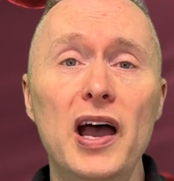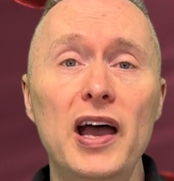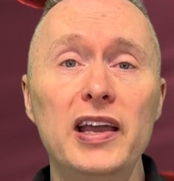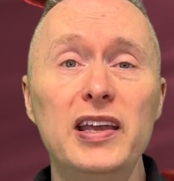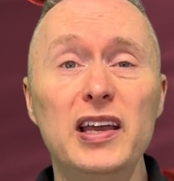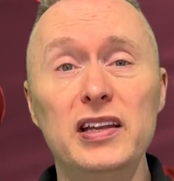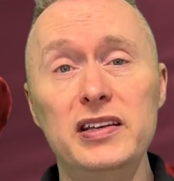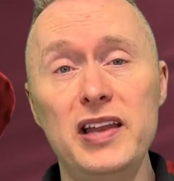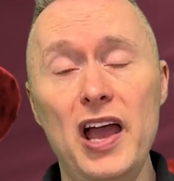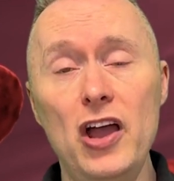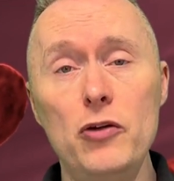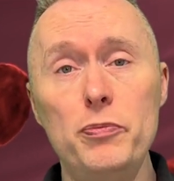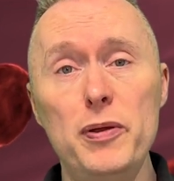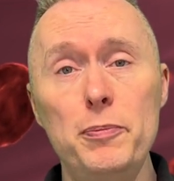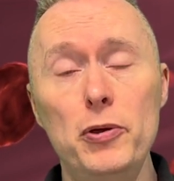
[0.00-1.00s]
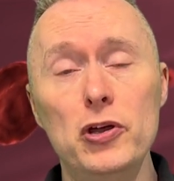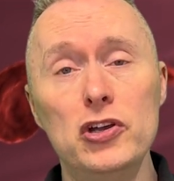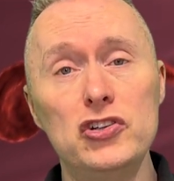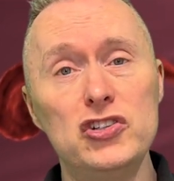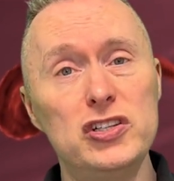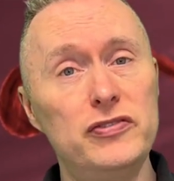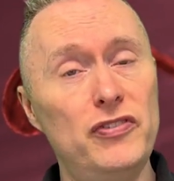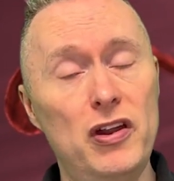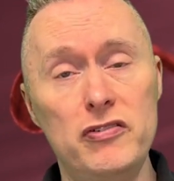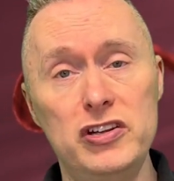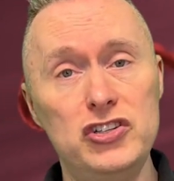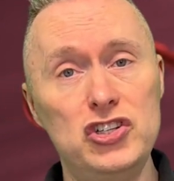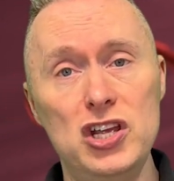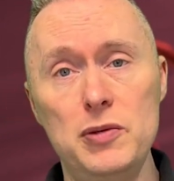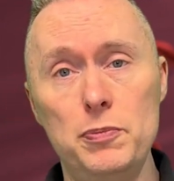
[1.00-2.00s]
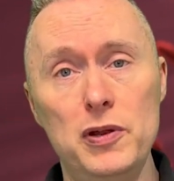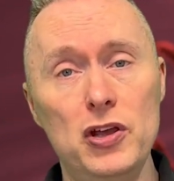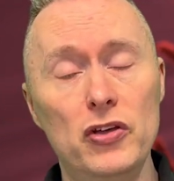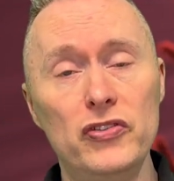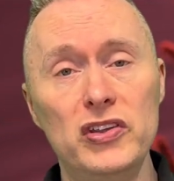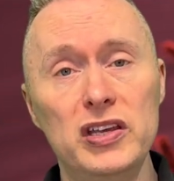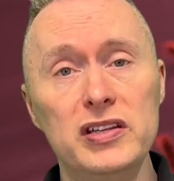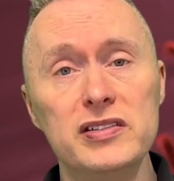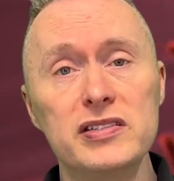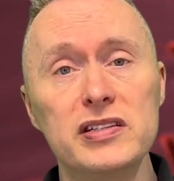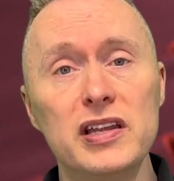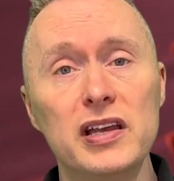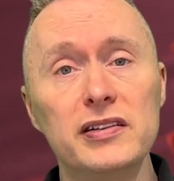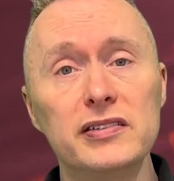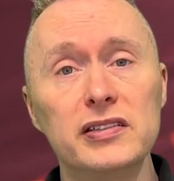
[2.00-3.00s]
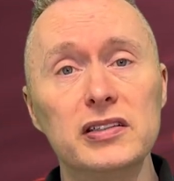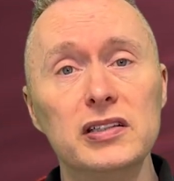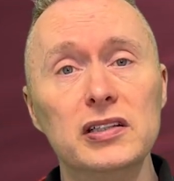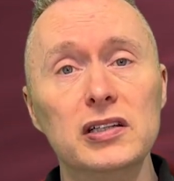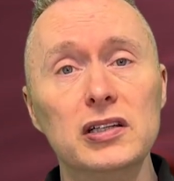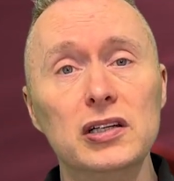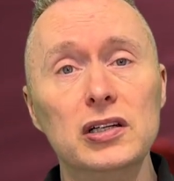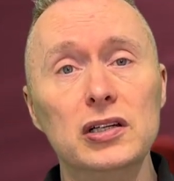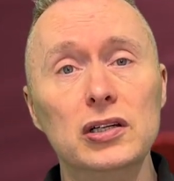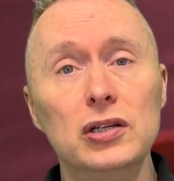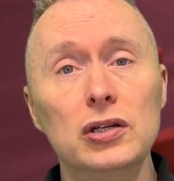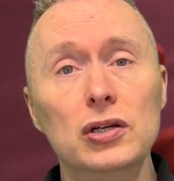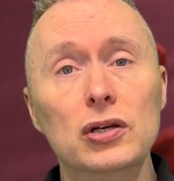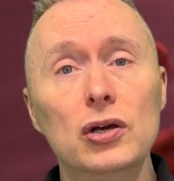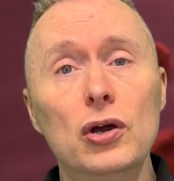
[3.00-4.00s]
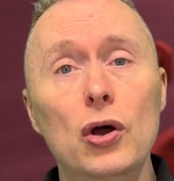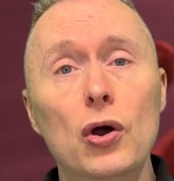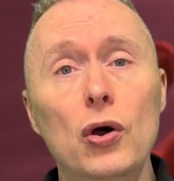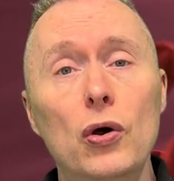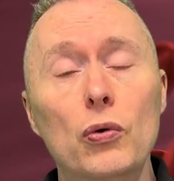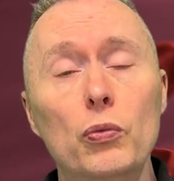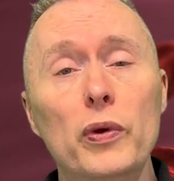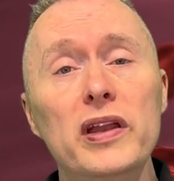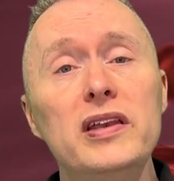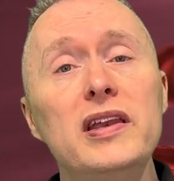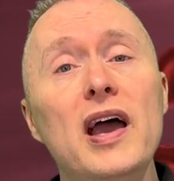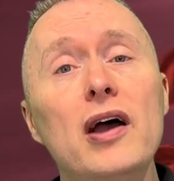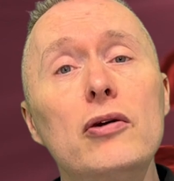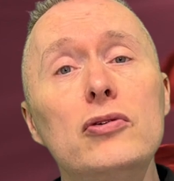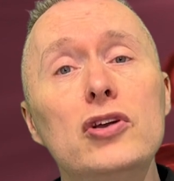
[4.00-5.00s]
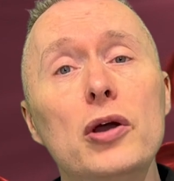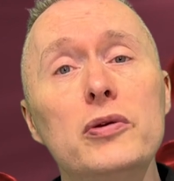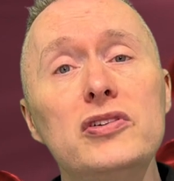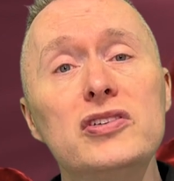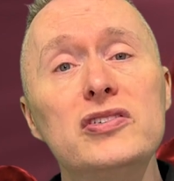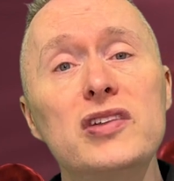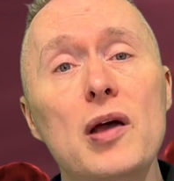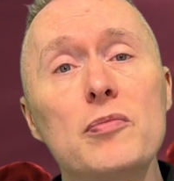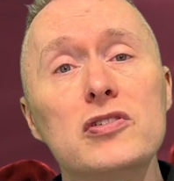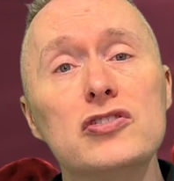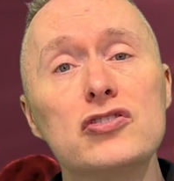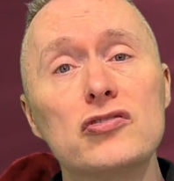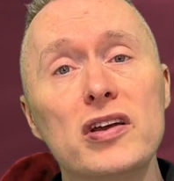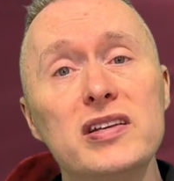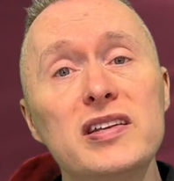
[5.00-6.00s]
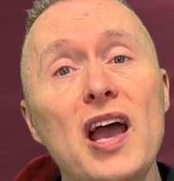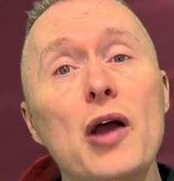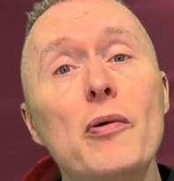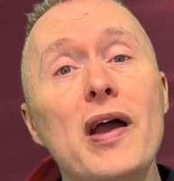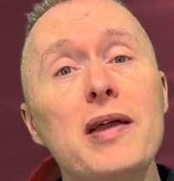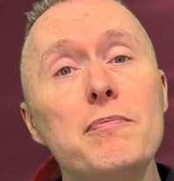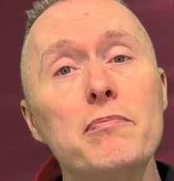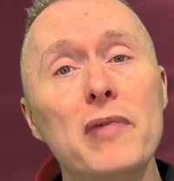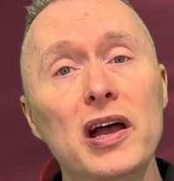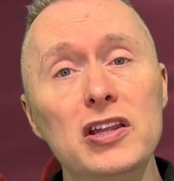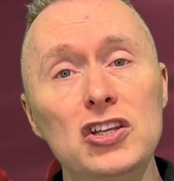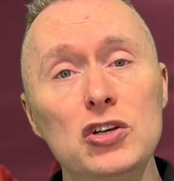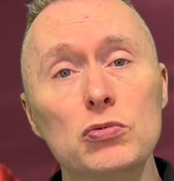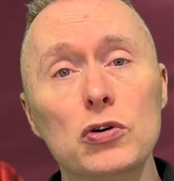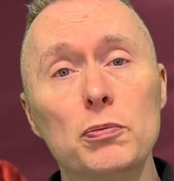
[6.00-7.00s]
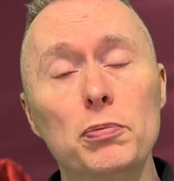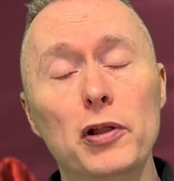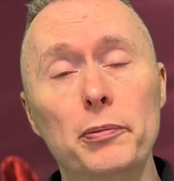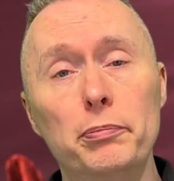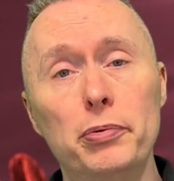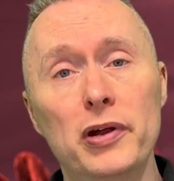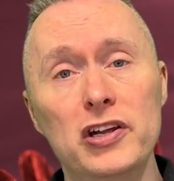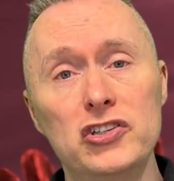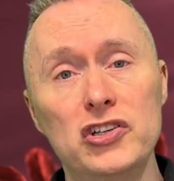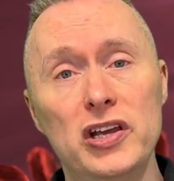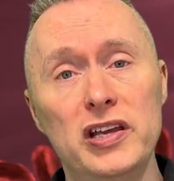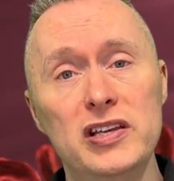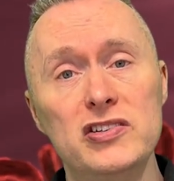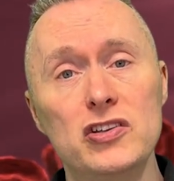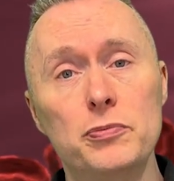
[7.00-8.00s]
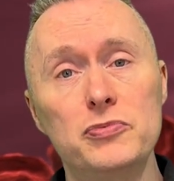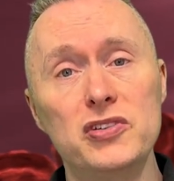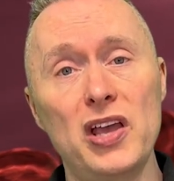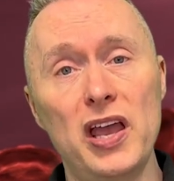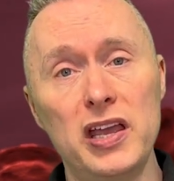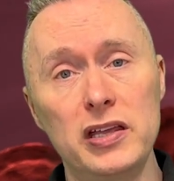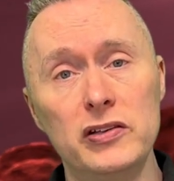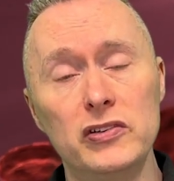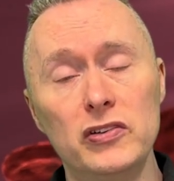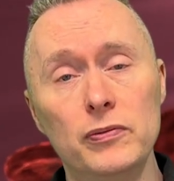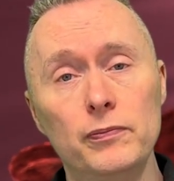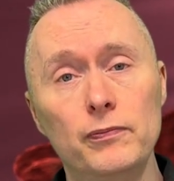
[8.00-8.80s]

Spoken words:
and can now be purchased very cheaply on the internet. We're now going to demonstrate how a manual blood pressure is obtained.